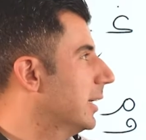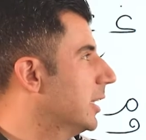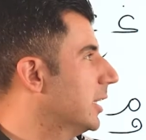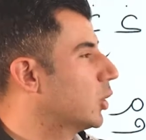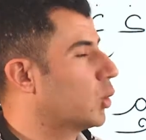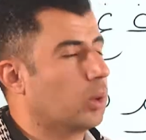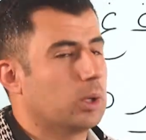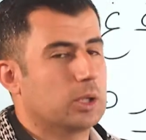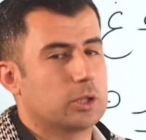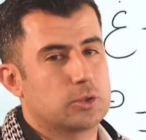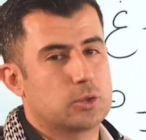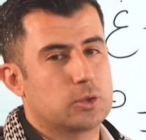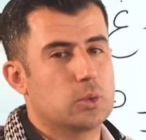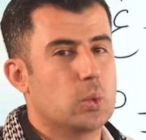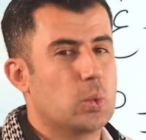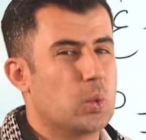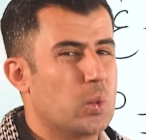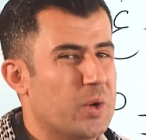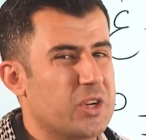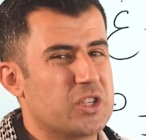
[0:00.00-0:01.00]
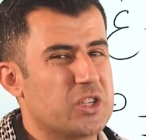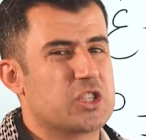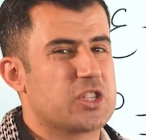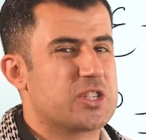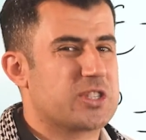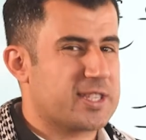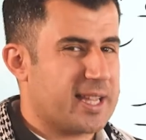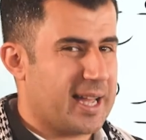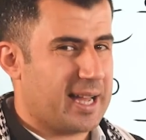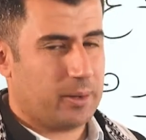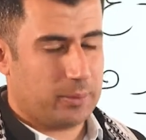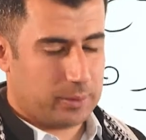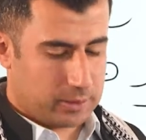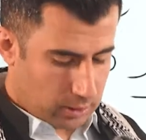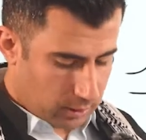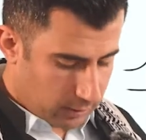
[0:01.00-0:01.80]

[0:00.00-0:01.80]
equal to which sound